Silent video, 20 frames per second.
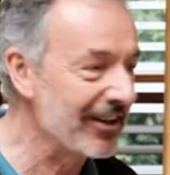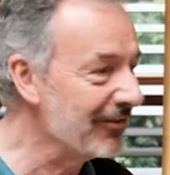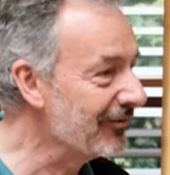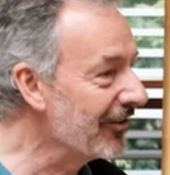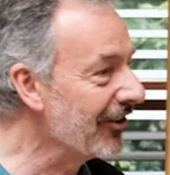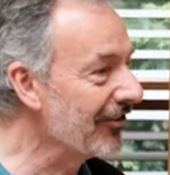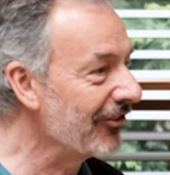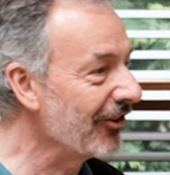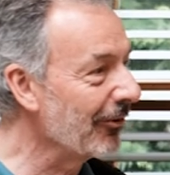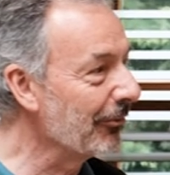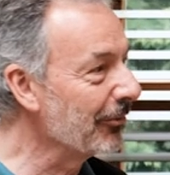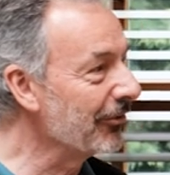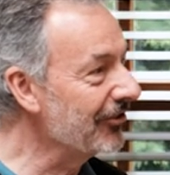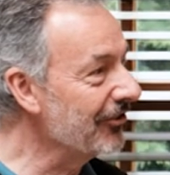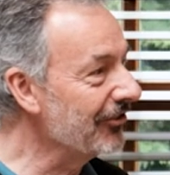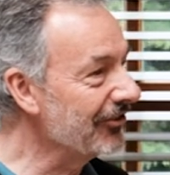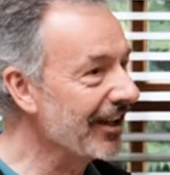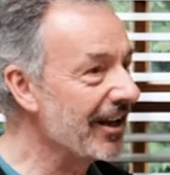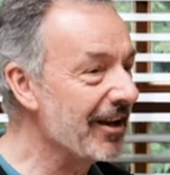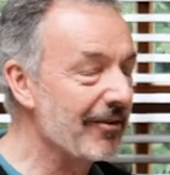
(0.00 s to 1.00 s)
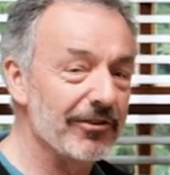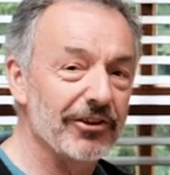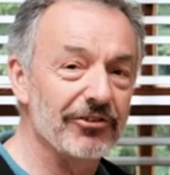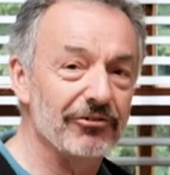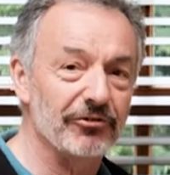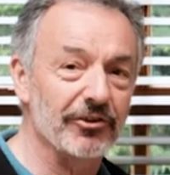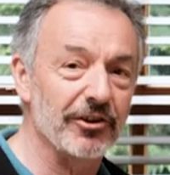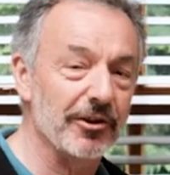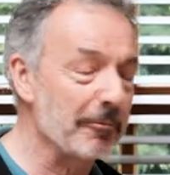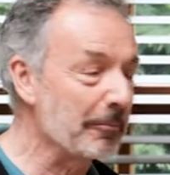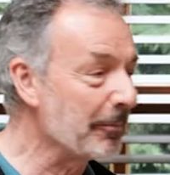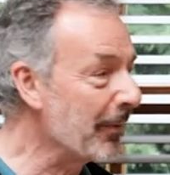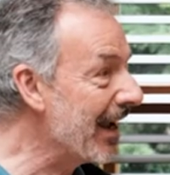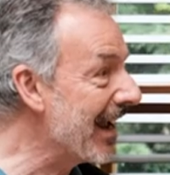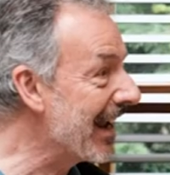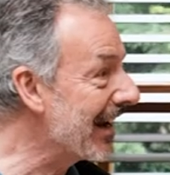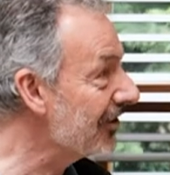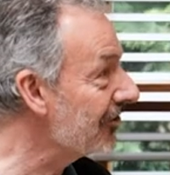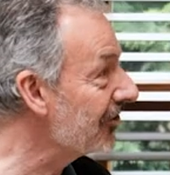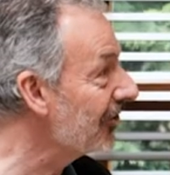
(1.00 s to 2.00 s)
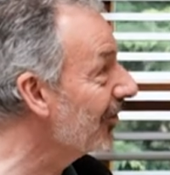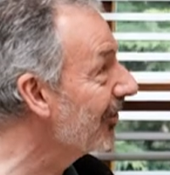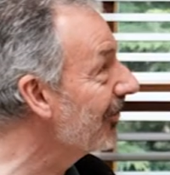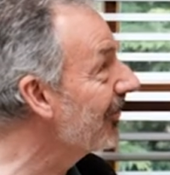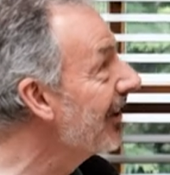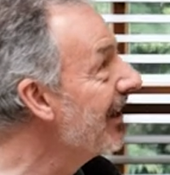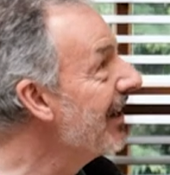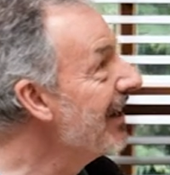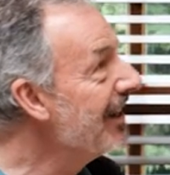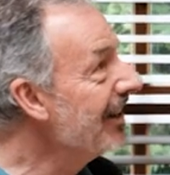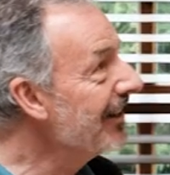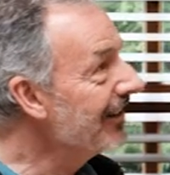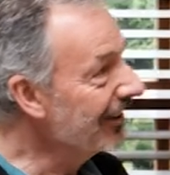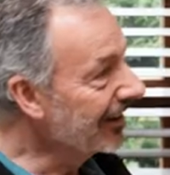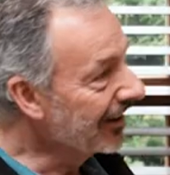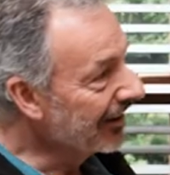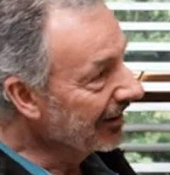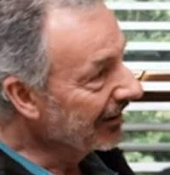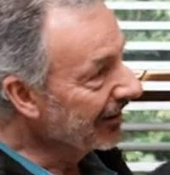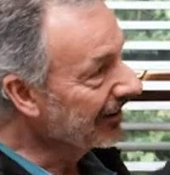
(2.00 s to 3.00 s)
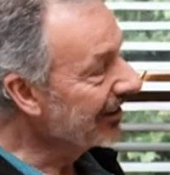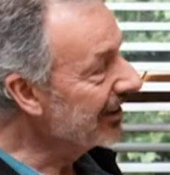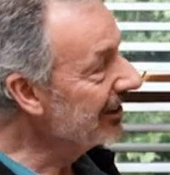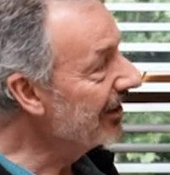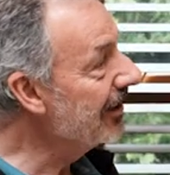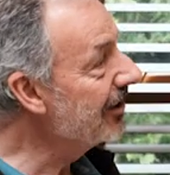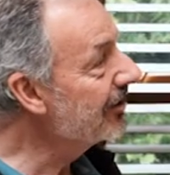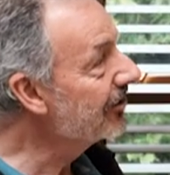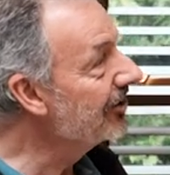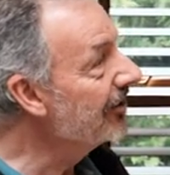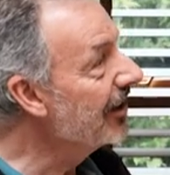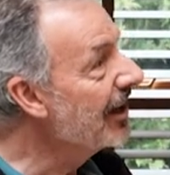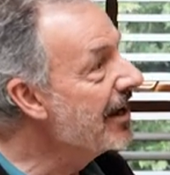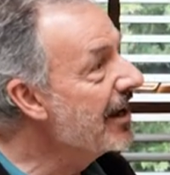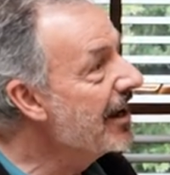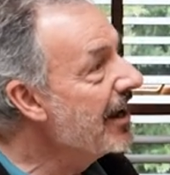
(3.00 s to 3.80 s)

adverts always used to have this for their pack shots, the gradation.